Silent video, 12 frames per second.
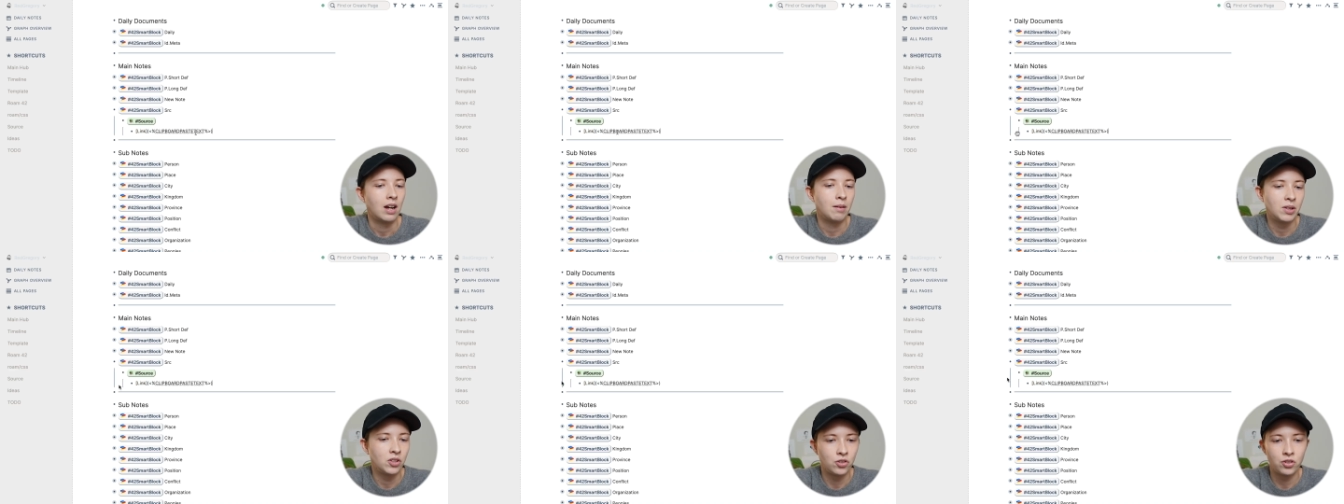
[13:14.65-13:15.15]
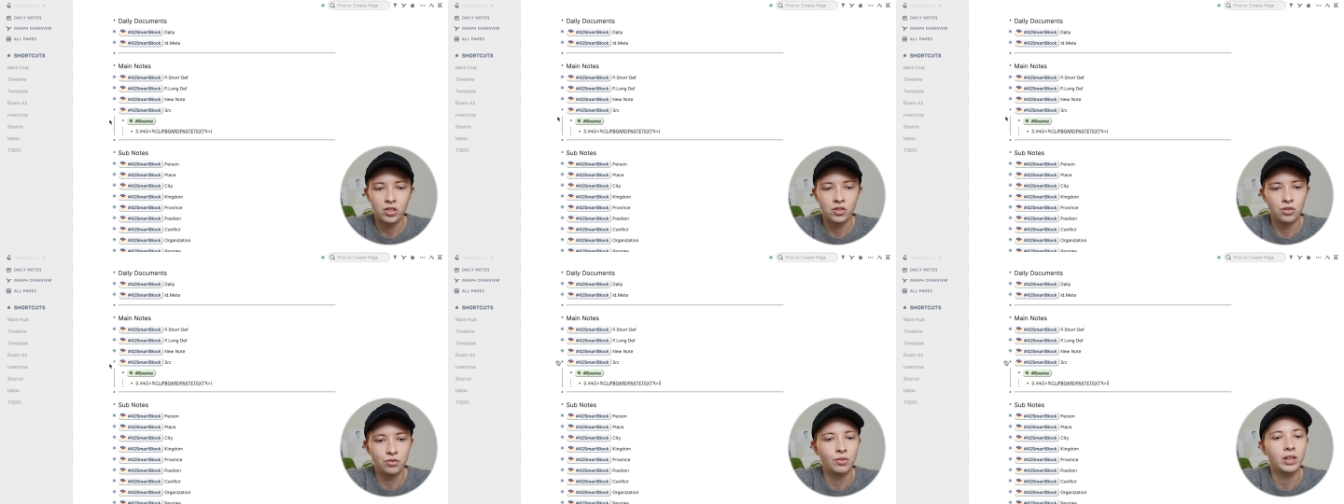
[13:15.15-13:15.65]
I mean, you
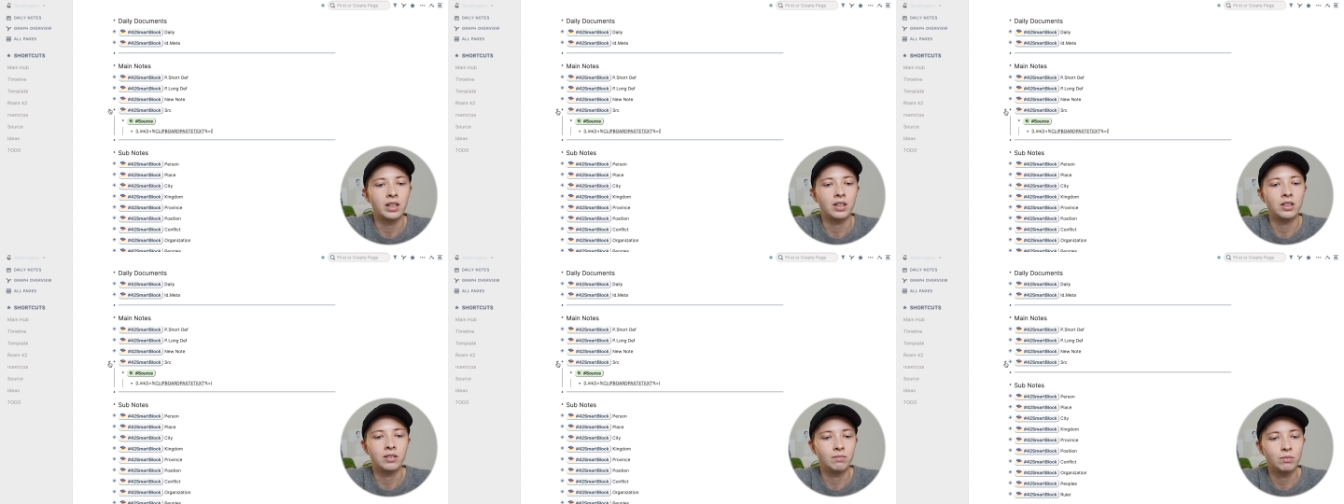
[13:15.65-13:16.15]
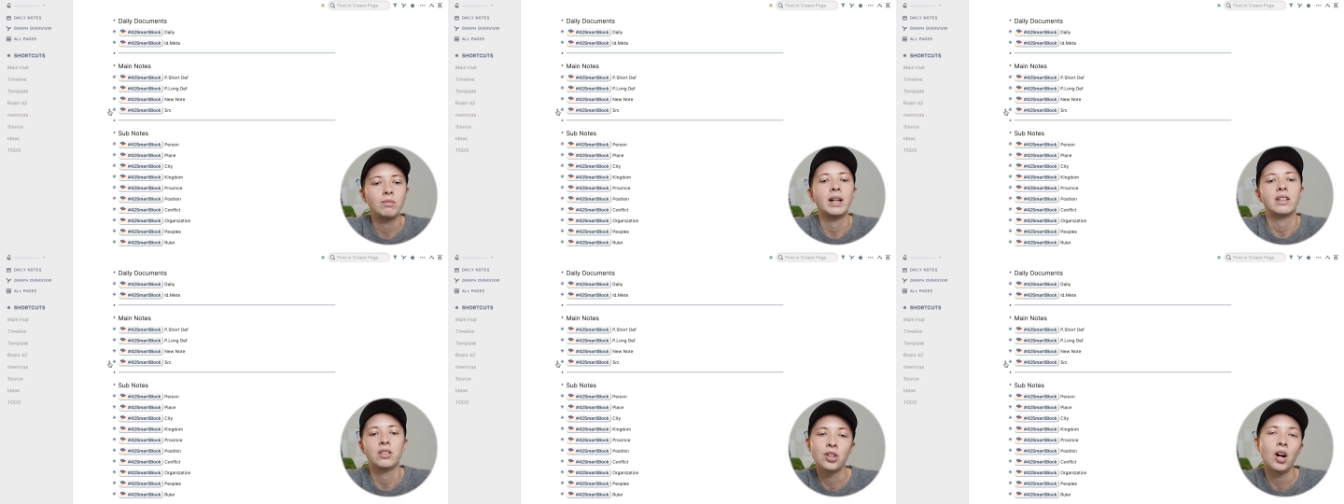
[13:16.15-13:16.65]
could just really
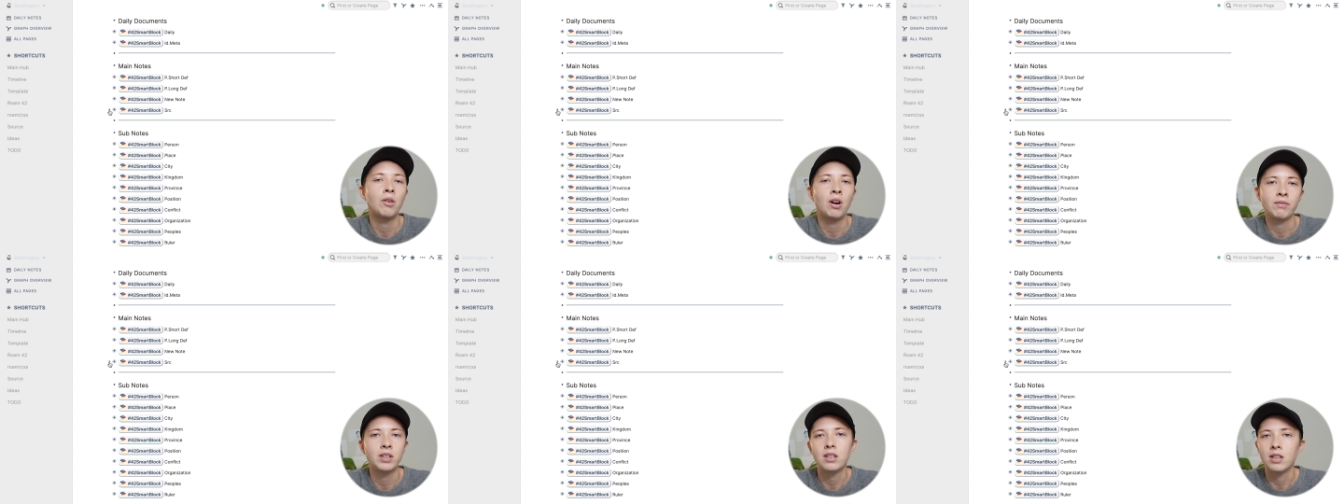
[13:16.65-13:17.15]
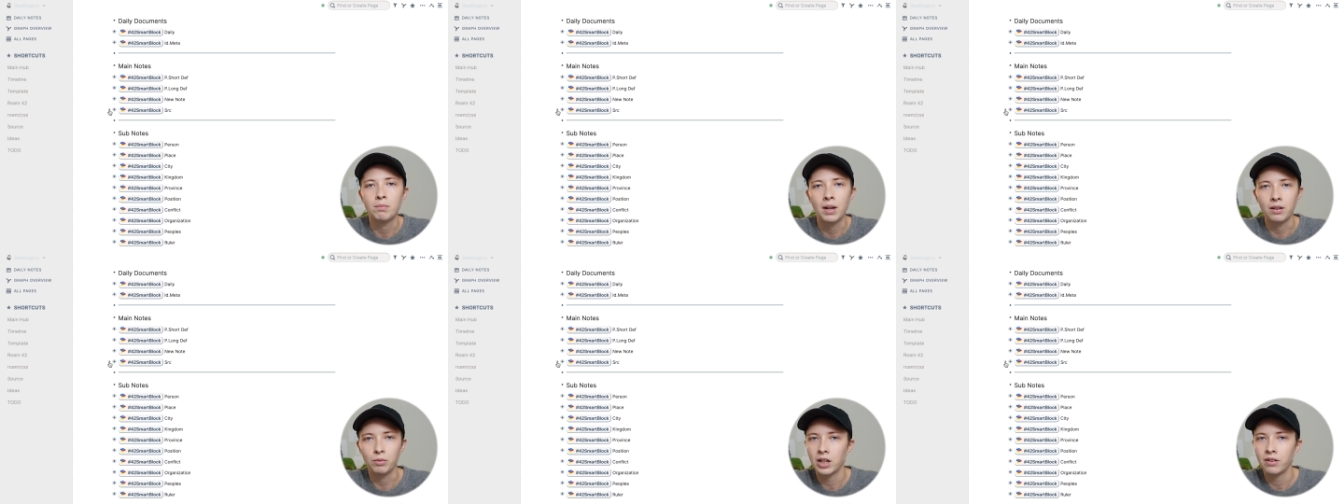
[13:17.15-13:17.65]
like go off the deep end.